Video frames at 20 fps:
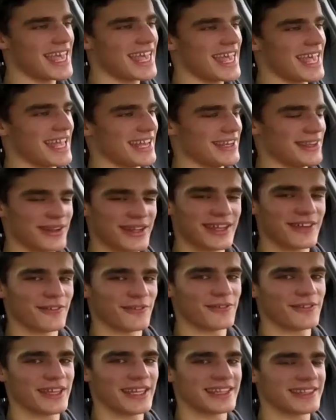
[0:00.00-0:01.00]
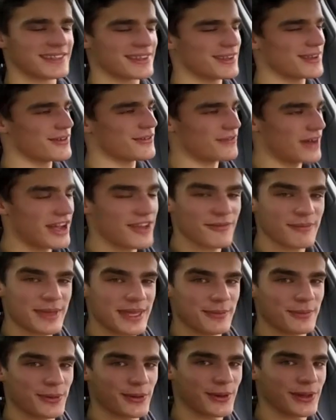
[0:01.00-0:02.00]
and you can fit 5
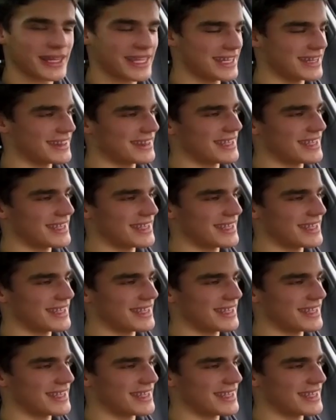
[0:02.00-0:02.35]
people in